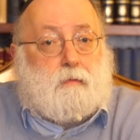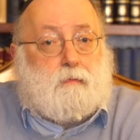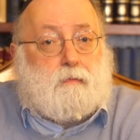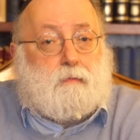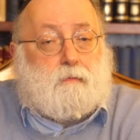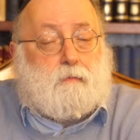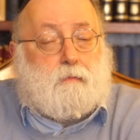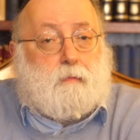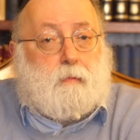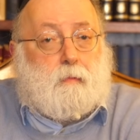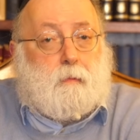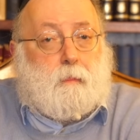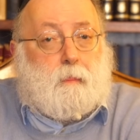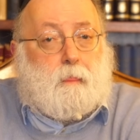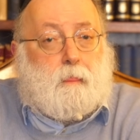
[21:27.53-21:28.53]

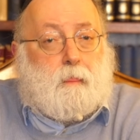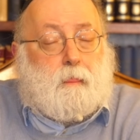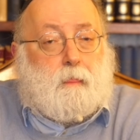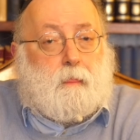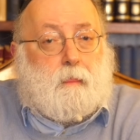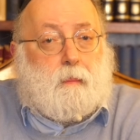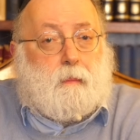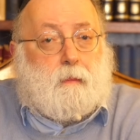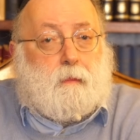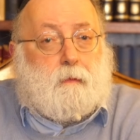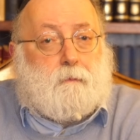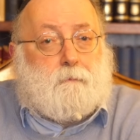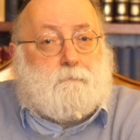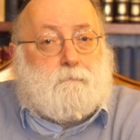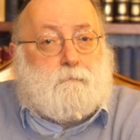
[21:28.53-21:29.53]

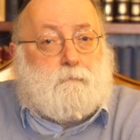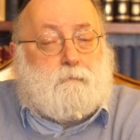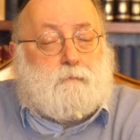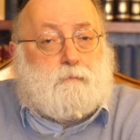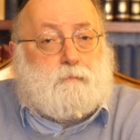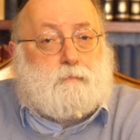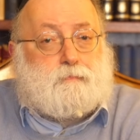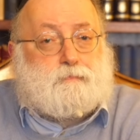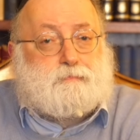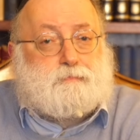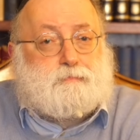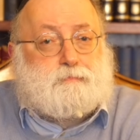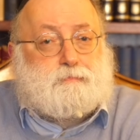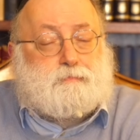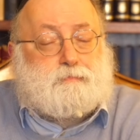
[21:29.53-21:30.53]

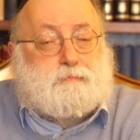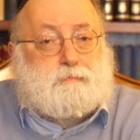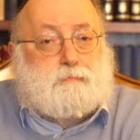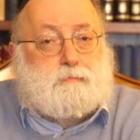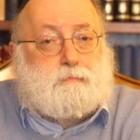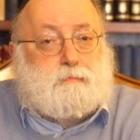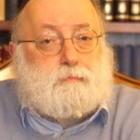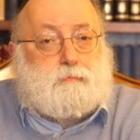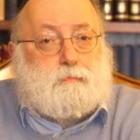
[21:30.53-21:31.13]
[no speech]